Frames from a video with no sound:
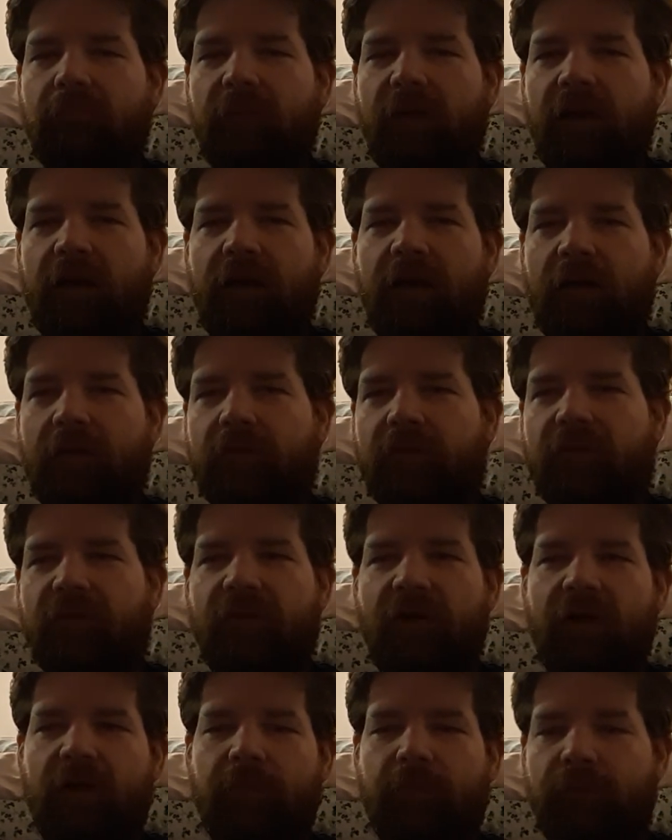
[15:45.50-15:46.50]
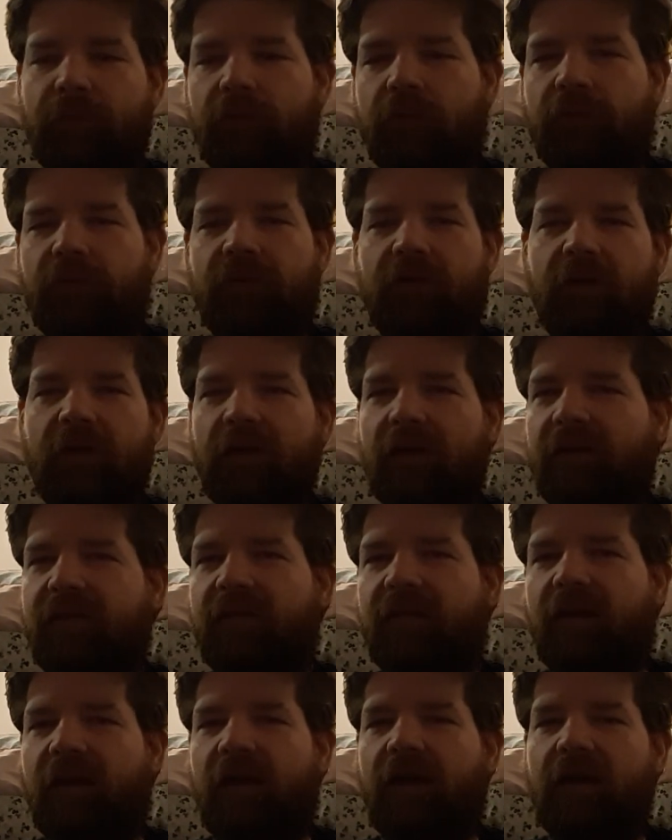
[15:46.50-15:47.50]
an outside person
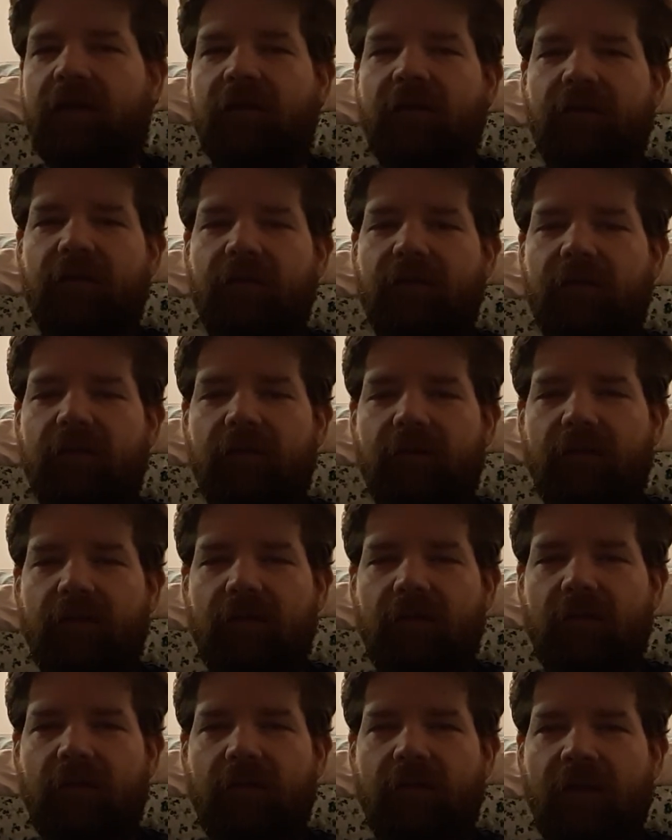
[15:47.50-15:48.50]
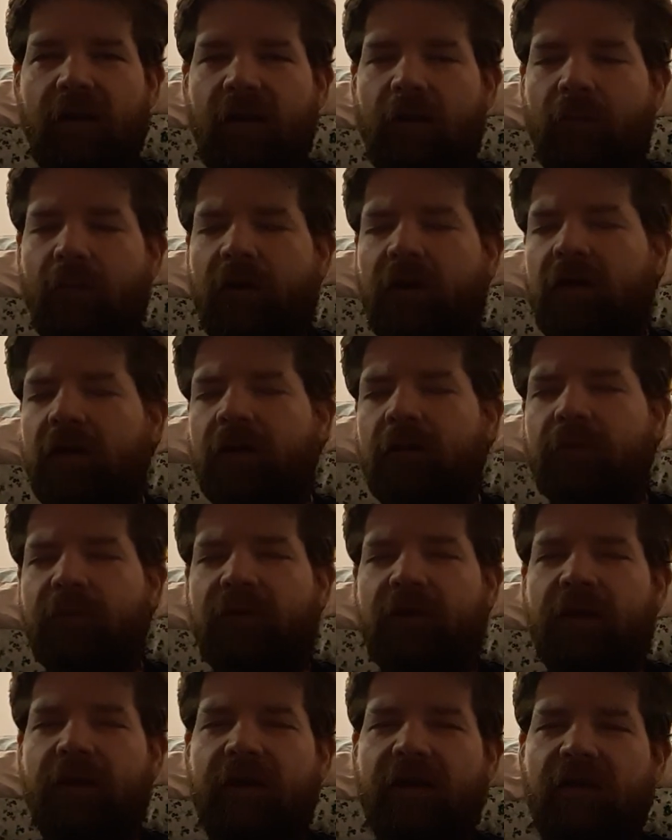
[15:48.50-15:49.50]
that's not that way, you know what I'm
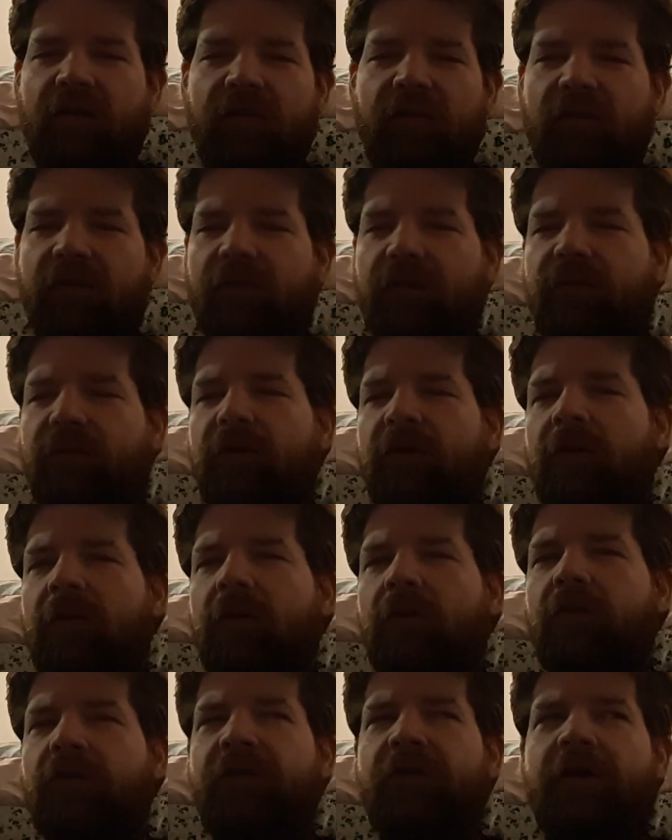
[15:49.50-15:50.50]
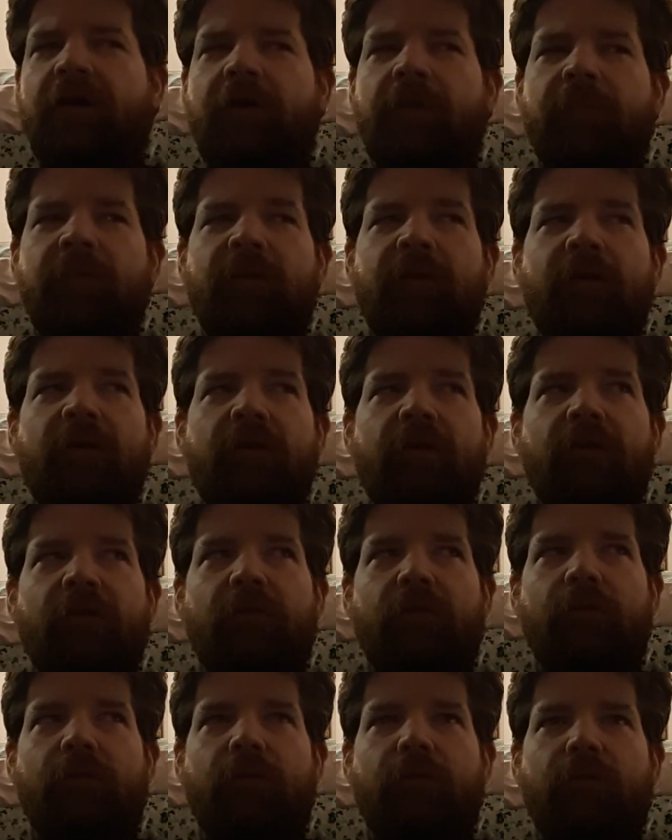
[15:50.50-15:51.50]
saying? That doesn't necessarily fit in all the time.
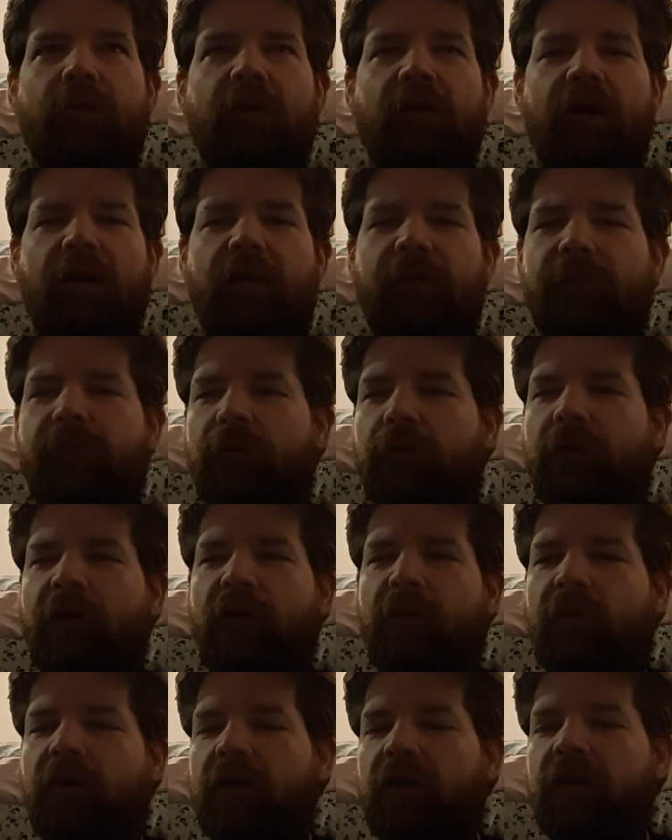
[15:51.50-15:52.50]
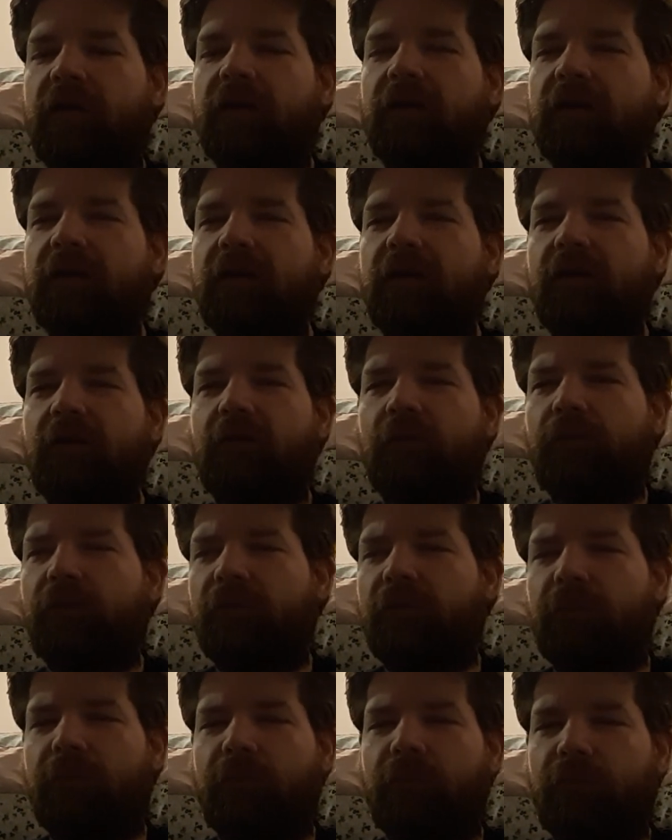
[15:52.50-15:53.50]
So you can kind of feel that way. There was
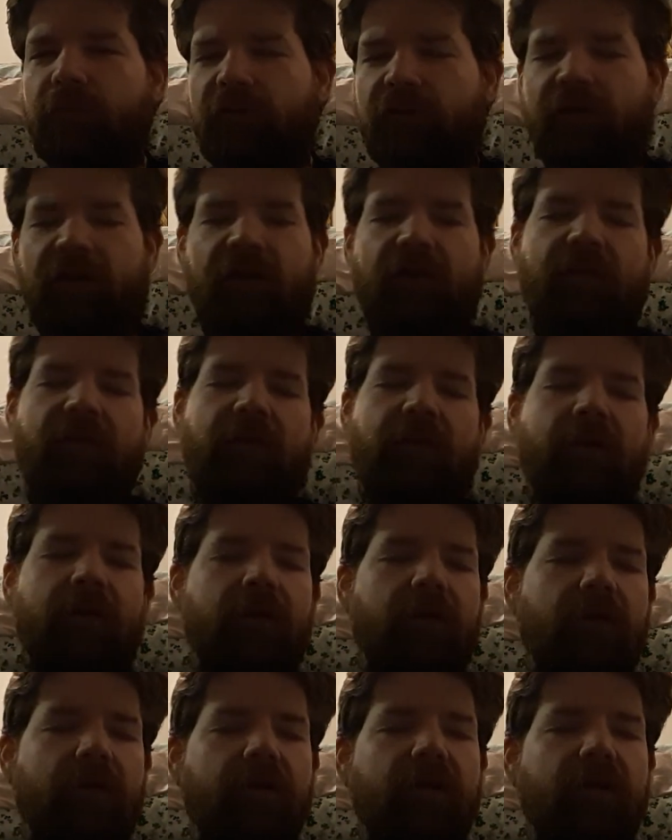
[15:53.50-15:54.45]
a resonance there.